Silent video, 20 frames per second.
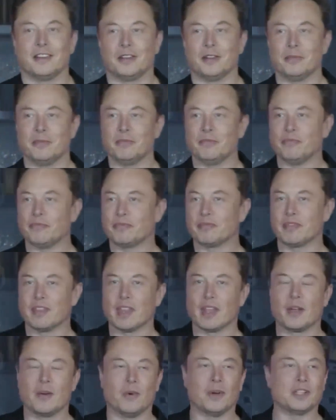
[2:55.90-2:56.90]
than expected,
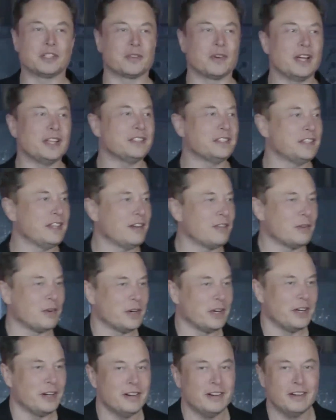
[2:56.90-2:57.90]
one closer to